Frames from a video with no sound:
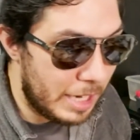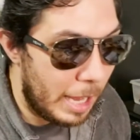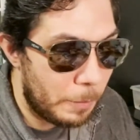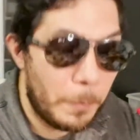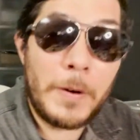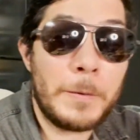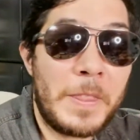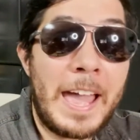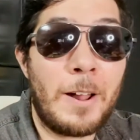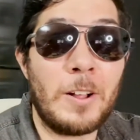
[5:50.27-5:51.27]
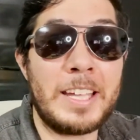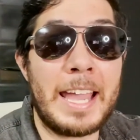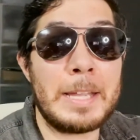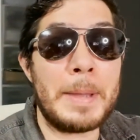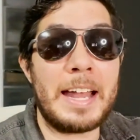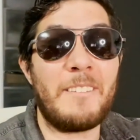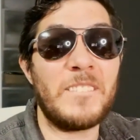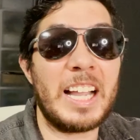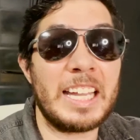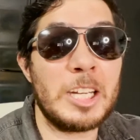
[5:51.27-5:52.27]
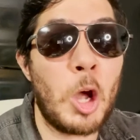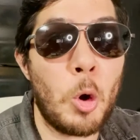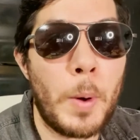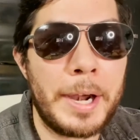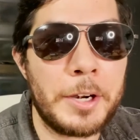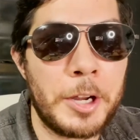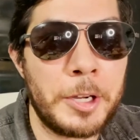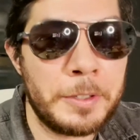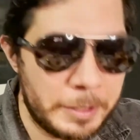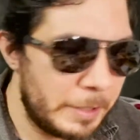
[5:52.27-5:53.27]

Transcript: that all came out of fucking nowhere, dude.